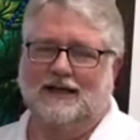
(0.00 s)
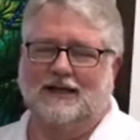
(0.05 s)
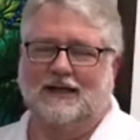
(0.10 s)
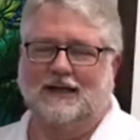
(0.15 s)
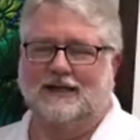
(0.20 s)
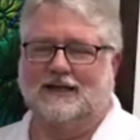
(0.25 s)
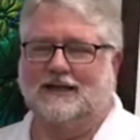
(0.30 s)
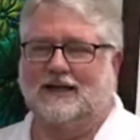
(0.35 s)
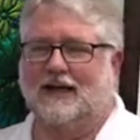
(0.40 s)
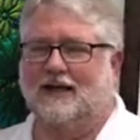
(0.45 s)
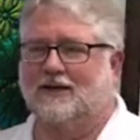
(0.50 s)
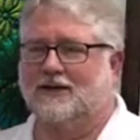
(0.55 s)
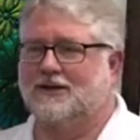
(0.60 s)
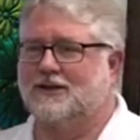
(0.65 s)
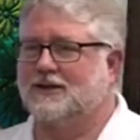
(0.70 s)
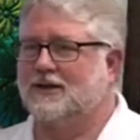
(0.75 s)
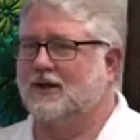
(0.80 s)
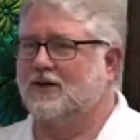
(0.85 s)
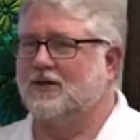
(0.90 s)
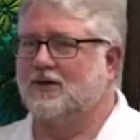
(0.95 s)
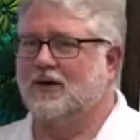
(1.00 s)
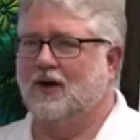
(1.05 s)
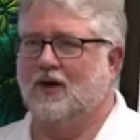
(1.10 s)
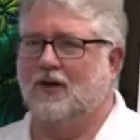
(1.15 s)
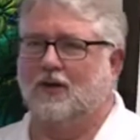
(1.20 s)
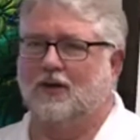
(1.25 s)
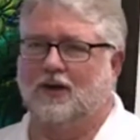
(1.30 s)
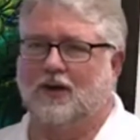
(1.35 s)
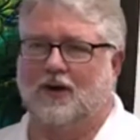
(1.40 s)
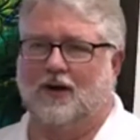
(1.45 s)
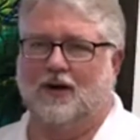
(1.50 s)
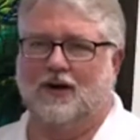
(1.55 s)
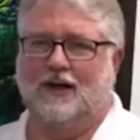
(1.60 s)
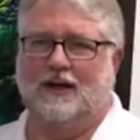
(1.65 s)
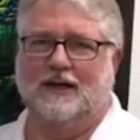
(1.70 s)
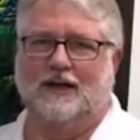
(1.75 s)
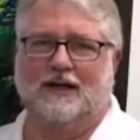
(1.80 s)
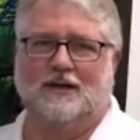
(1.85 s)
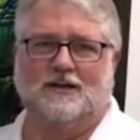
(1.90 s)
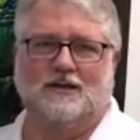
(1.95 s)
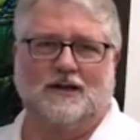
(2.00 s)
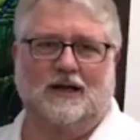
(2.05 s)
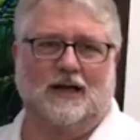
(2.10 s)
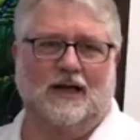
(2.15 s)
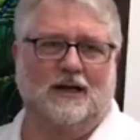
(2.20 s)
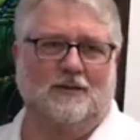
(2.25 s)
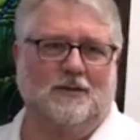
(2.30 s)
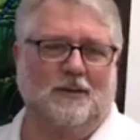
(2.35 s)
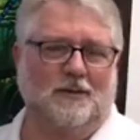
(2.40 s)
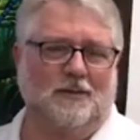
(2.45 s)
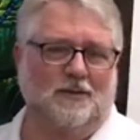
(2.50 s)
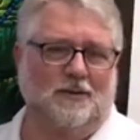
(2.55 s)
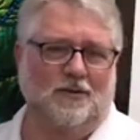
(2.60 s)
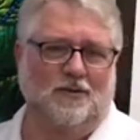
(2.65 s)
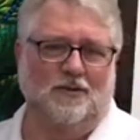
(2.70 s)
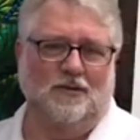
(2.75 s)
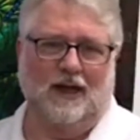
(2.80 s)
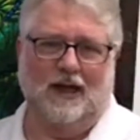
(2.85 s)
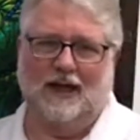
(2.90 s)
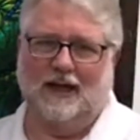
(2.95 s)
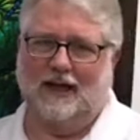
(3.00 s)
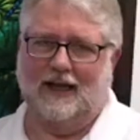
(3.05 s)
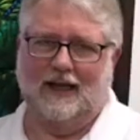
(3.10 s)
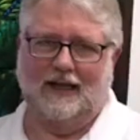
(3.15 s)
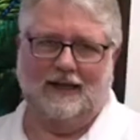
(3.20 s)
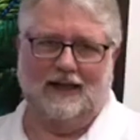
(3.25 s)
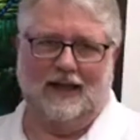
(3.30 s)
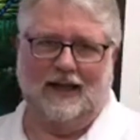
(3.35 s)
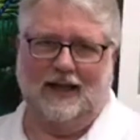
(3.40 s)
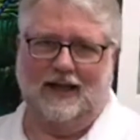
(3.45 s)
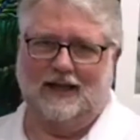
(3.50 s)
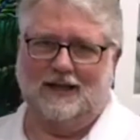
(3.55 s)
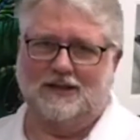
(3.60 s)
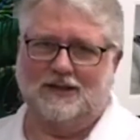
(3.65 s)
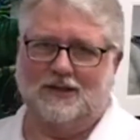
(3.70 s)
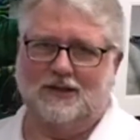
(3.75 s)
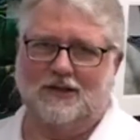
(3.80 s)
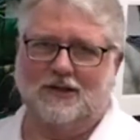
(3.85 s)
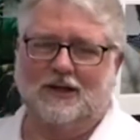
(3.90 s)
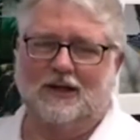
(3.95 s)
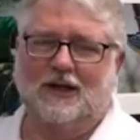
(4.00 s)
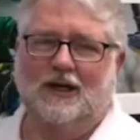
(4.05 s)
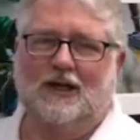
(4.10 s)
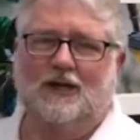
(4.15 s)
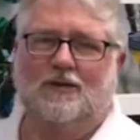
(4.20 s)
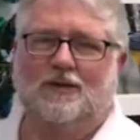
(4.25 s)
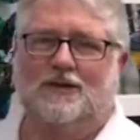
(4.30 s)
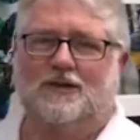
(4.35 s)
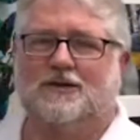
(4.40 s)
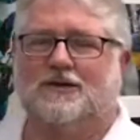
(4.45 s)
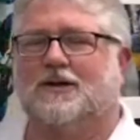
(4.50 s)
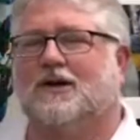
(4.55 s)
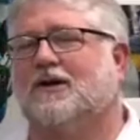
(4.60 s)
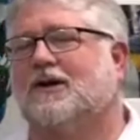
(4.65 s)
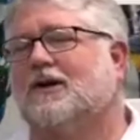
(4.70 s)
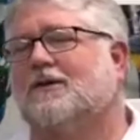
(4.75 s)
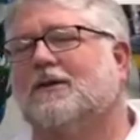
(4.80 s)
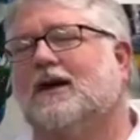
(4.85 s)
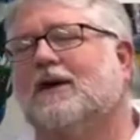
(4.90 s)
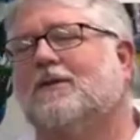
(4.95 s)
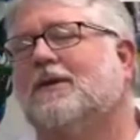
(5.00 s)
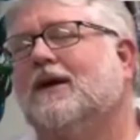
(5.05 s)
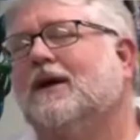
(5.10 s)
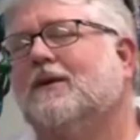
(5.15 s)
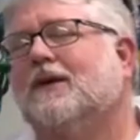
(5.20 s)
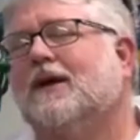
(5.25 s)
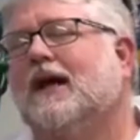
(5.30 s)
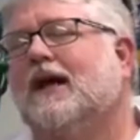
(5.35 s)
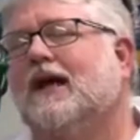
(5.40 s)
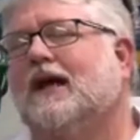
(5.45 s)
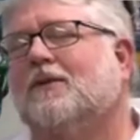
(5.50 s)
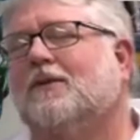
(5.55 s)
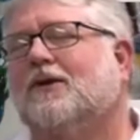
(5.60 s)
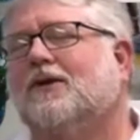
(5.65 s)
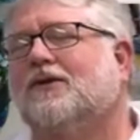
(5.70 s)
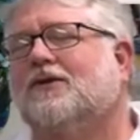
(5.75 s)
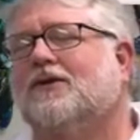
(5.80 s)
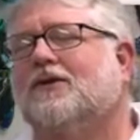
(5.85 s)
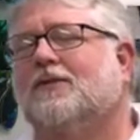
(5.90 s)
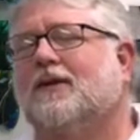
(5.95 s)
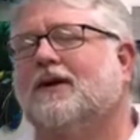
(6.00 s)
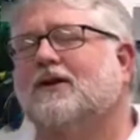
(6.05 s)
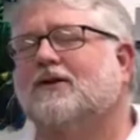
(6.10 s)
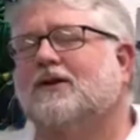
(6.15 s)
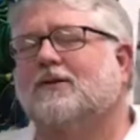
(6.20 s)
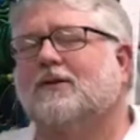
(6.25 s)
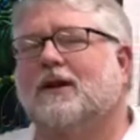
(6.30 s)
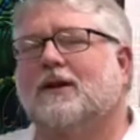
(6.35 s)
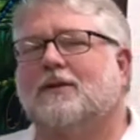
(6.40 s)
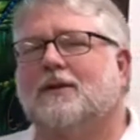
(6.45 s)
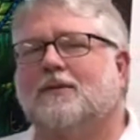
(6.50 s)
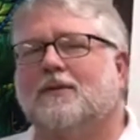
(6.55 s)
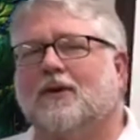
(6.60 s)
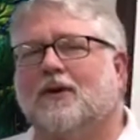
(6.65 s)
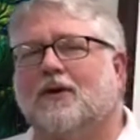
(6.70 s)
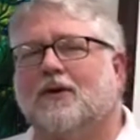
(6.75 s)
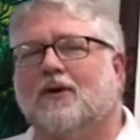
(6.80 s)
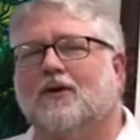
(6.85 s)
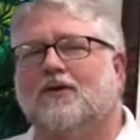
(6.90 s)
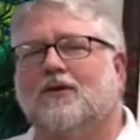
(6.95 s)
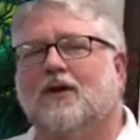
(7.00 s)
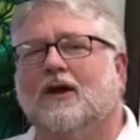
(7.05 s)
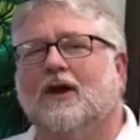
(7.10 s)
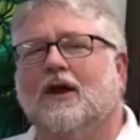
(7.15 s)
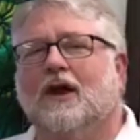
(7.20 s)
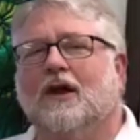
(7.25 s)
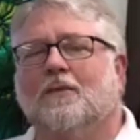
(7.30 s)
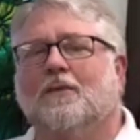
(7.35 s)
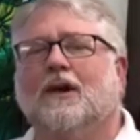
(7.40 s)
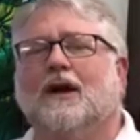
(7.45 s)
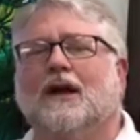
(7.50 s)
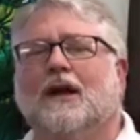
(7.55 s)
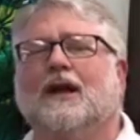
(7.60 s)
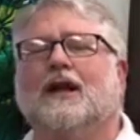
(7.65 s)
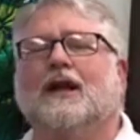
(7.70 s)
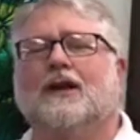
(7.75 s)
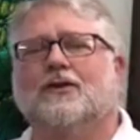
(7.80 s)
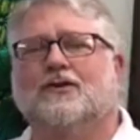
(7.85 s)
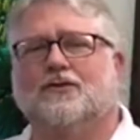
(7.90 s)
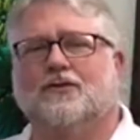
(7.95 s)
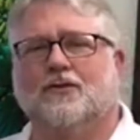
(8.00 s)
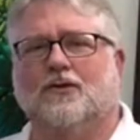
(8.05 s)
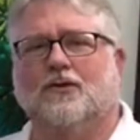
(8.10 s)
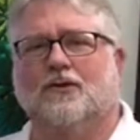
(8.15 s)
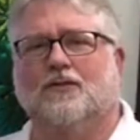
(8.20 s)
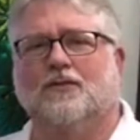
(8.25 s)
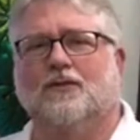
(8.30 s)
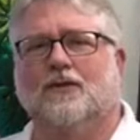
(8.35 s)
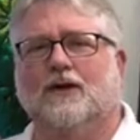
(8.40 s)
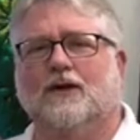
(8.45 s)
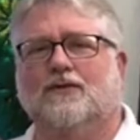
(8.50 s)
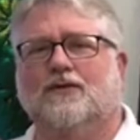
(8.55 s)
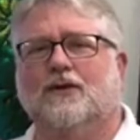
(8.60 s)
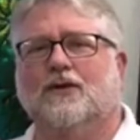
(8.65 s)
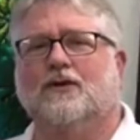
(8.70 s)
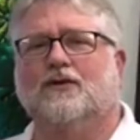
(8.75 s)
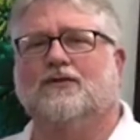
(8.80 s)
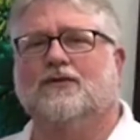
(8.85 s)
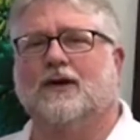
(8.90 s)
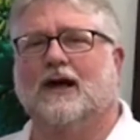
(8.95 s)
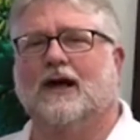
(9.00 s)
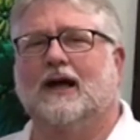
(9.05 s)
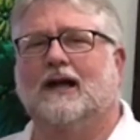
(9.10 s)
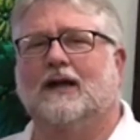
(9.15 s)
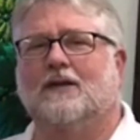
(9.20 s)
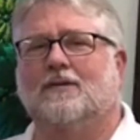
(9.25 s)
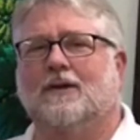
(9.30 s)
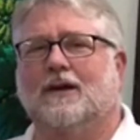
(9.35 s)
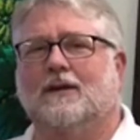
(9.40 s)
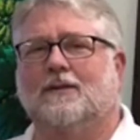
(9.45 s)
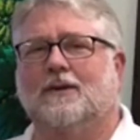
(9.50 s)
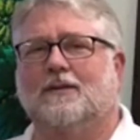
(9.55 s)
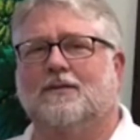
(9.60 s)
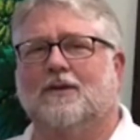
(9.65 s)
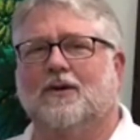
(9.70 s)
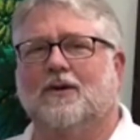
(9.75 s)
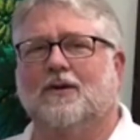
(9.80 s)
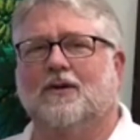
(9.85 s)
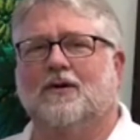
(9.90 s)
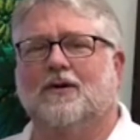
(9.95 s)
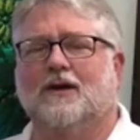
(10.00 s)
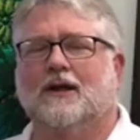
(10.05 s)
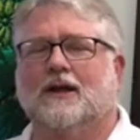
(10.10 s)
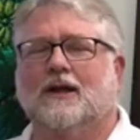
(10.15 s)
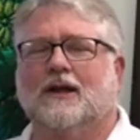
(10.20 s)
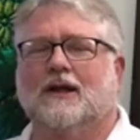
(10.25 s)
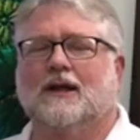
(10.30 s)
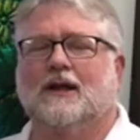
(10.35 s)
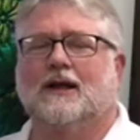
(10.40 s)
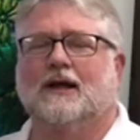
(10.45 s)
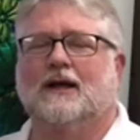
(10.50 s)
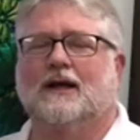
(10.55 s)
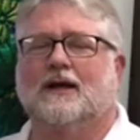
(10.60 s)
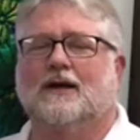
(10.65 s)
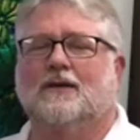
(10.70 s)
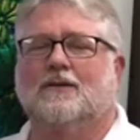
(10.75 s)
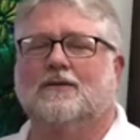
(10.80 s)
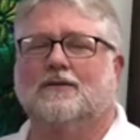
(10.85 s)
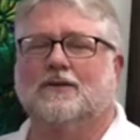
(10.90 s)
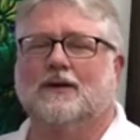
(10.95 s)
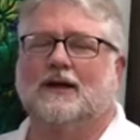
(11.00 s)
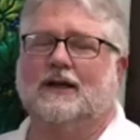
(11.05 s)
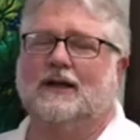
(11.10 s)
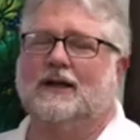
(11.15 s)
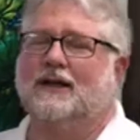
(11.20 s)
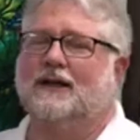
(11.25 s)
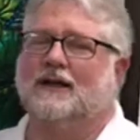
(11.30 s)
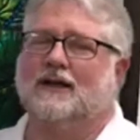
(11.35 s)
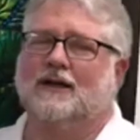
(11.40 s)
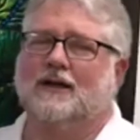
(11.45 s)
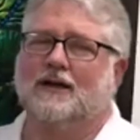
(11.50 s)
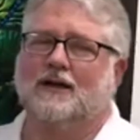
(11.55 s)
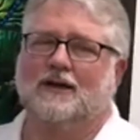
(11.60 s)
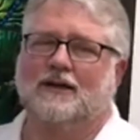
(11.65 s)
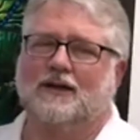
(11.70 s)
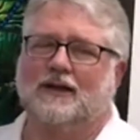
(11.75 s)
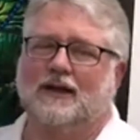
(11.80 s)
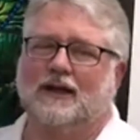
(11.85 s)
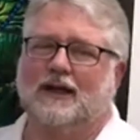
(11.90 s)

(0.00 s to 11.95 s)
it sounds so cold-hearted, and there's a lot of people who do not like that answer when you're talking about baby animals, especially baby birds, but it is true. If you find a baby bird, really the